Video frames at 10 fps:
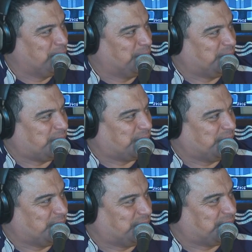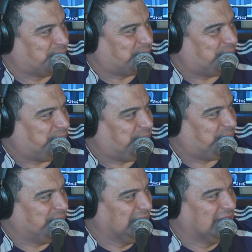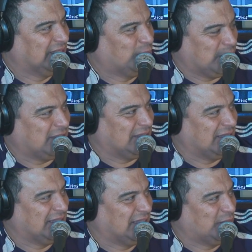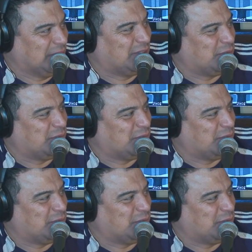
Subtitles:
It was Sushi on Sunset, wasn't it? I'm almost positive.